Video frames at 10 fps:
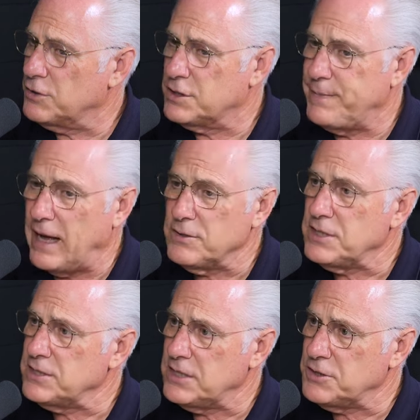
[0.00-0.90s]
spouse
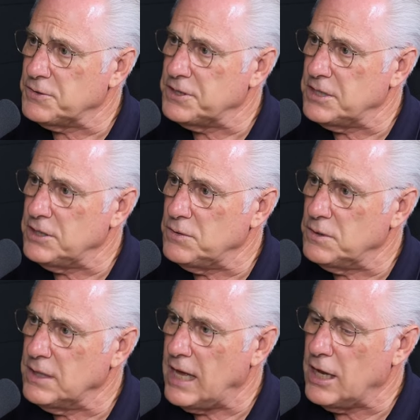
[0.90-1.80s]
isn't interested in
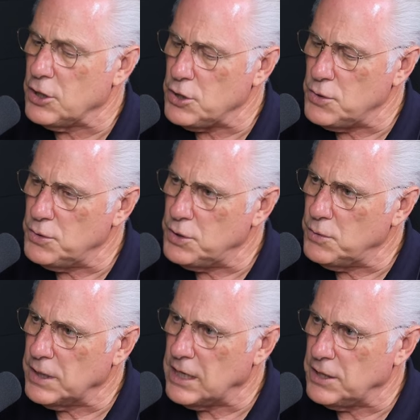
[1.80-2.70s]
doing that, you
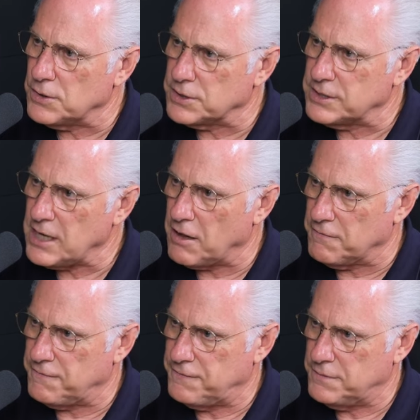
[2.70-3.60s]
doing it
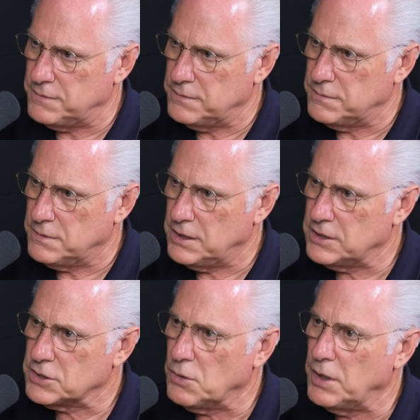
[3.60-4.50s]
yourself. Mm
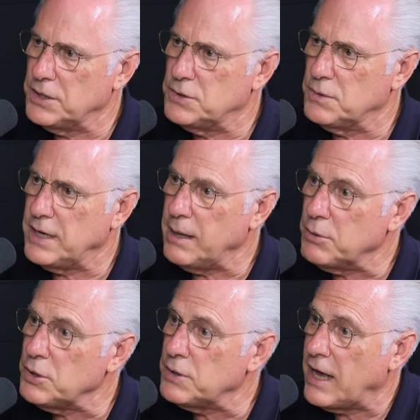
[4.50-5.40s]
is going to
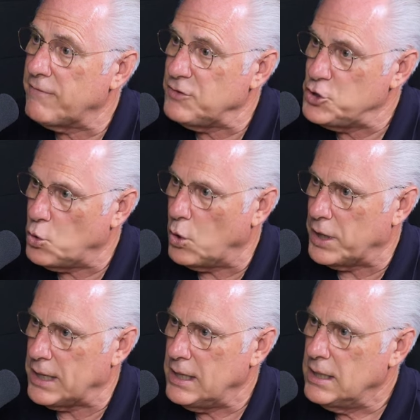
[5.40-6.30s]
enable you to have
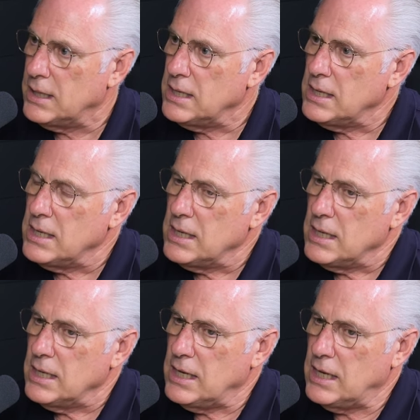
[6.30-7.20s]
joy
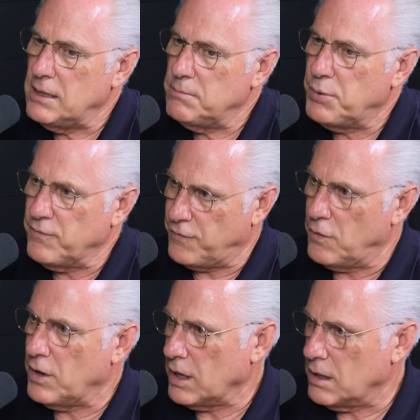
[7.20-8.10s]
in
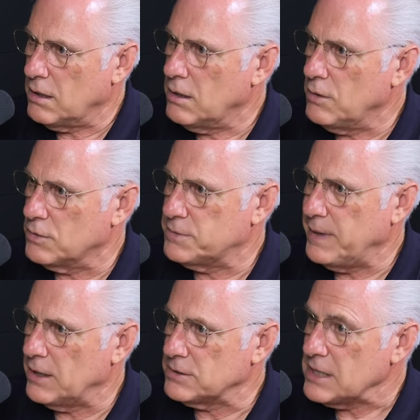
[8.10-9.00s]
preferring your
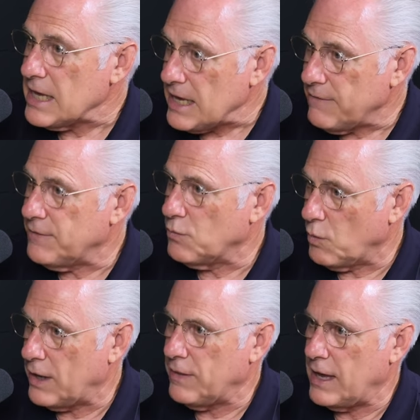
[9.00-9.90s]
spouse, even
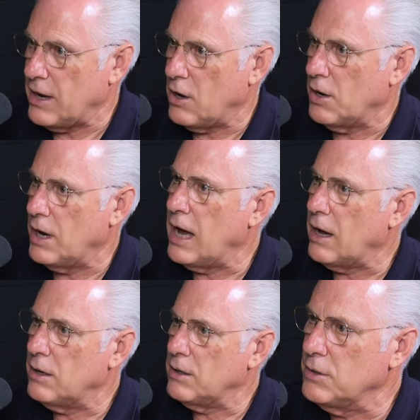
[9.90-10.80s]
when they are
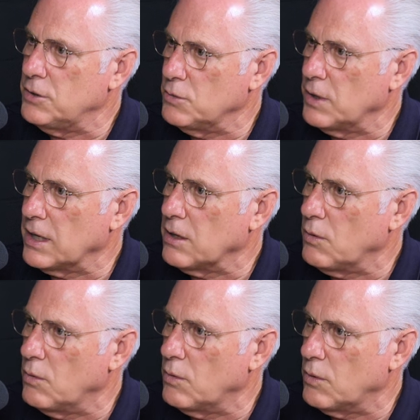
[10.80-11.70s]
not doing
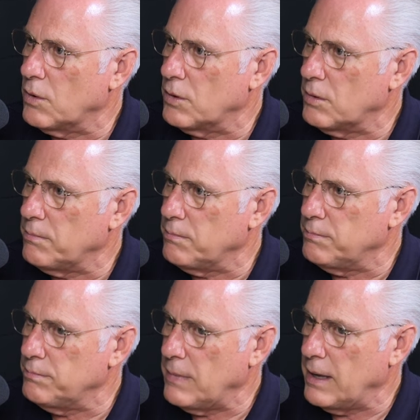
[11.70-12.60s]
or
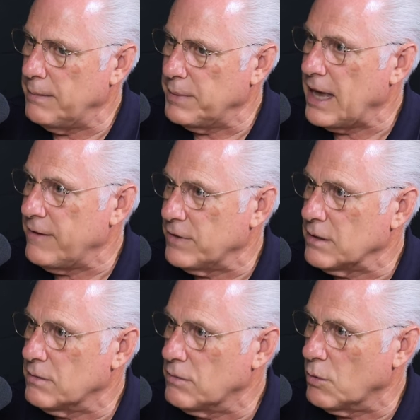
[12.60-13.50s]

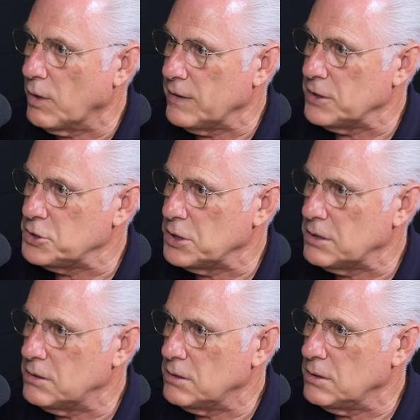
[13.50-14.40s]
behaving the way they should.
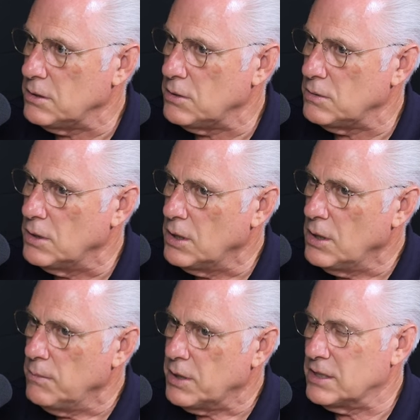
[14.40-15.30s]
You,
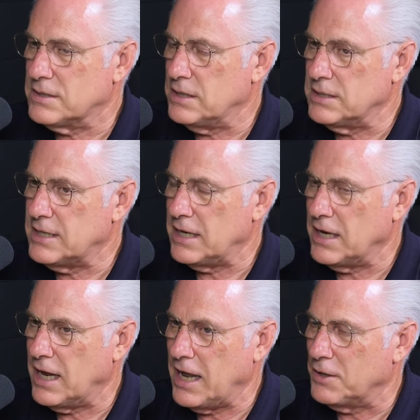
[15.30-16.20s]
because is that
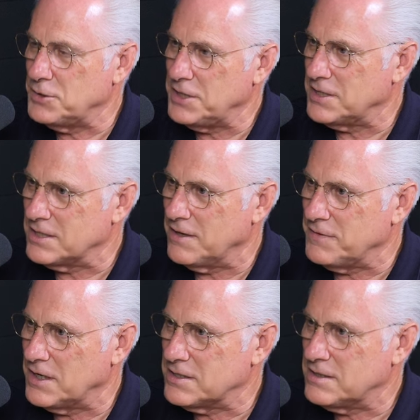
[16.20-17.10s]
not how Jesus
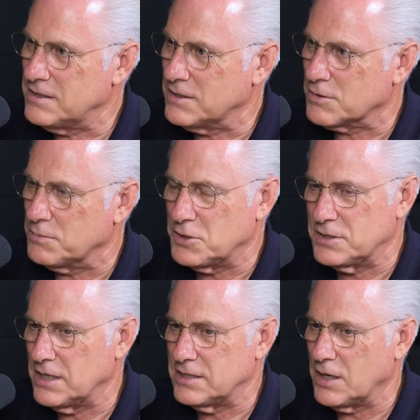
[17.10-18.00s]
loved us? The Scripture yeah.
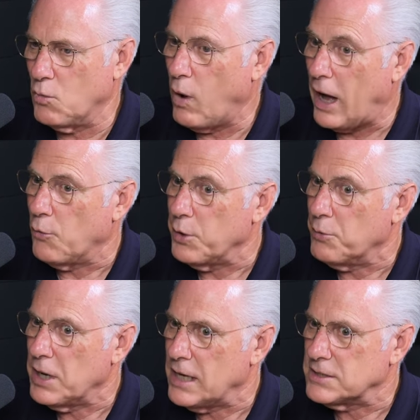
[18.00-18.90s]
says that while we
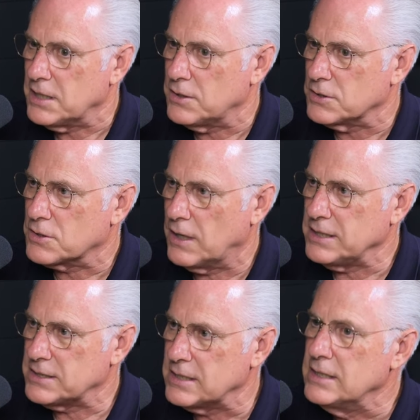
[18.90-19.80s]
were yet sinners,
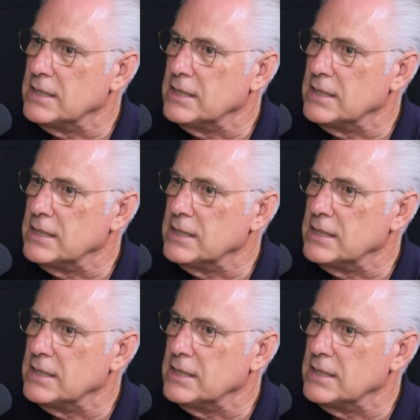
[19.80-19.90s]
Christ